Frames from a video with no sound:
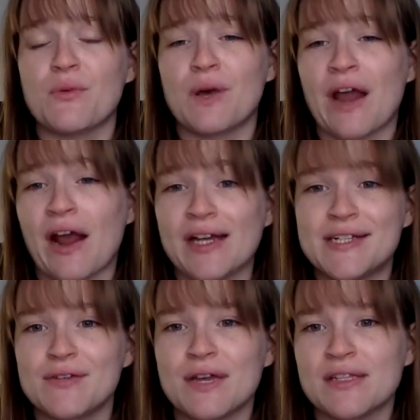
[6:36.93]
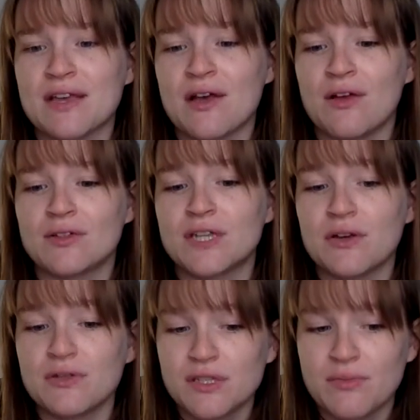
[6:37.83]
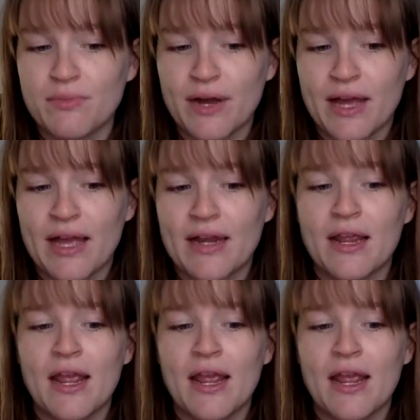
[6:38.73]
what I do is I'll toast the bread,